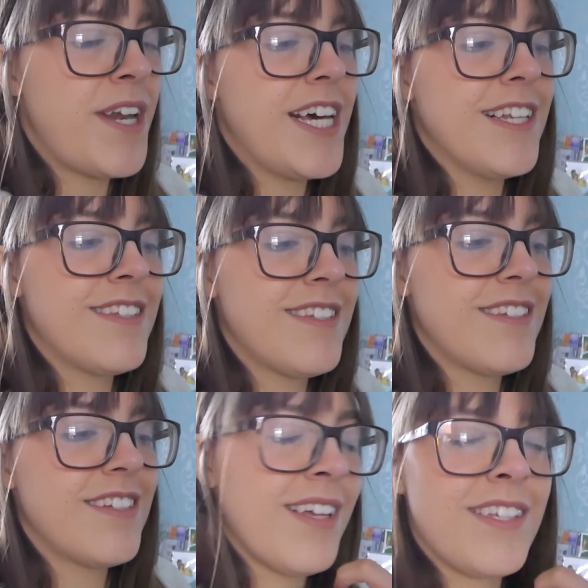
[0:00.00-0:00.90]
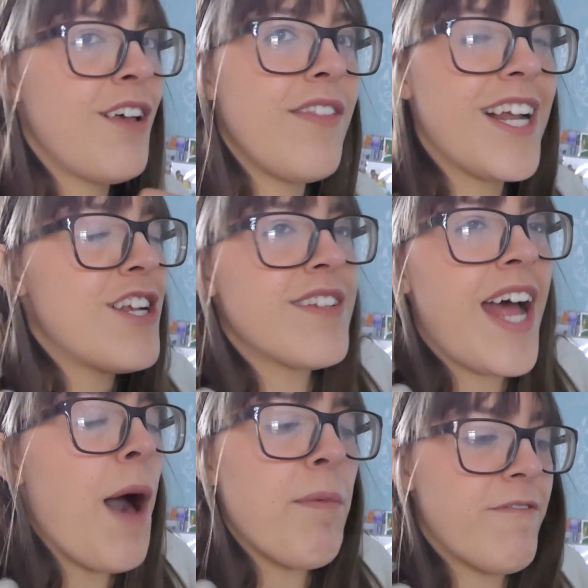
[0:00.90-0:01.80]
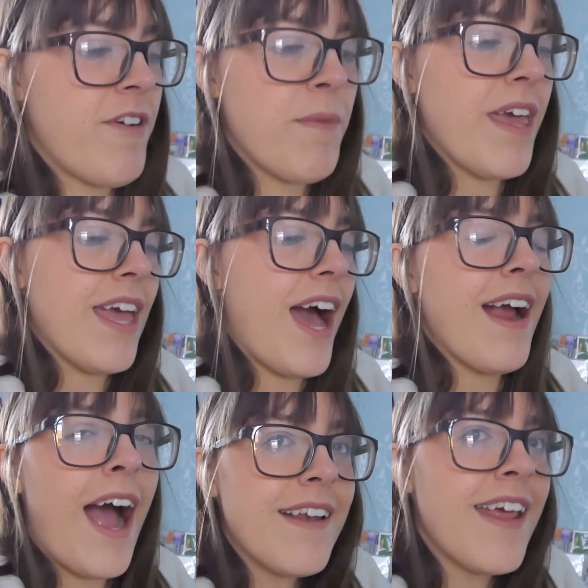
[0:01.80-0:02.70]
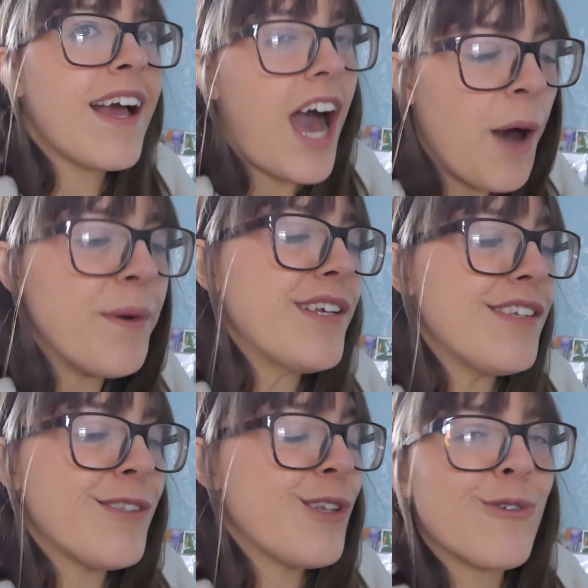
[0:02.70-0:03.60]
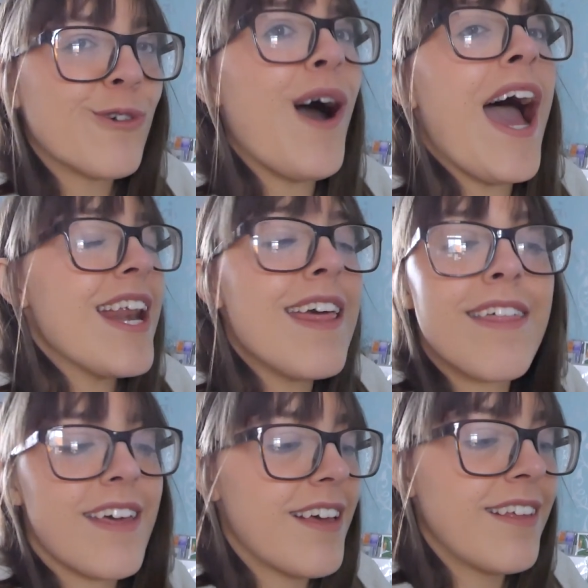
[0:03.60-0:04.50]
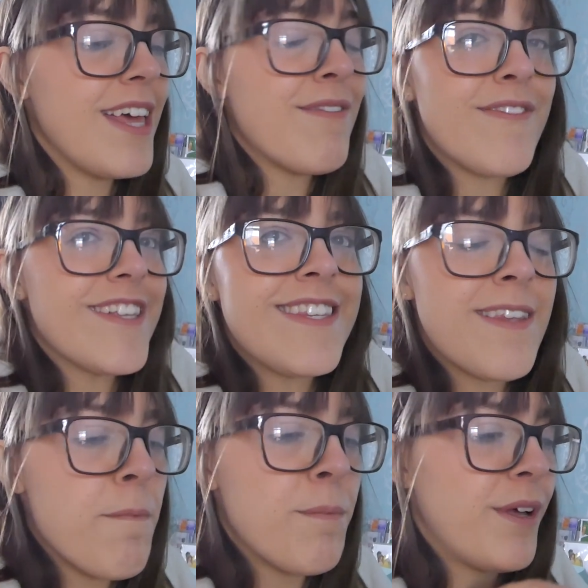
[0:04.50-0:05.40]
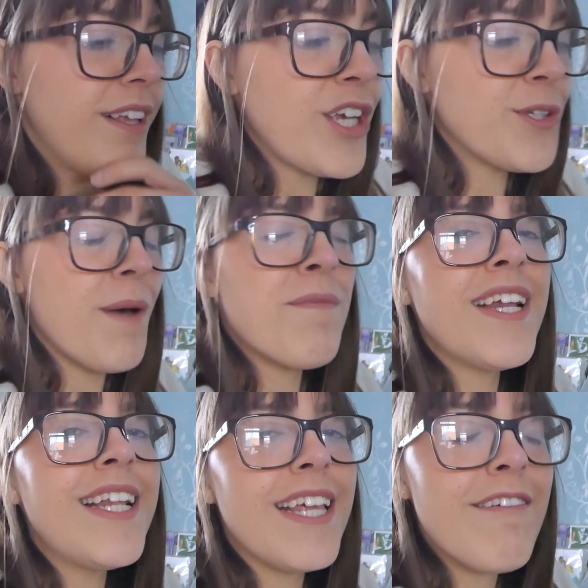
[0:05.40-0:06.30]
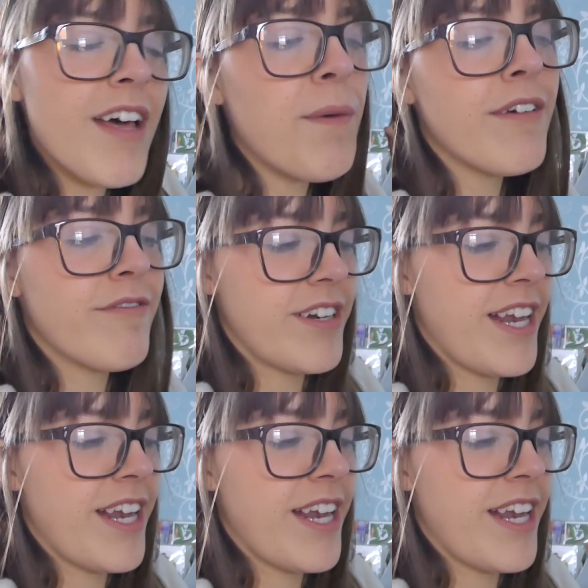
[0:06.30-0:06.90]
minutes. That doesn't happen for me. I take hours to draw anything, even if it's simple. So I'm gonna leave that one for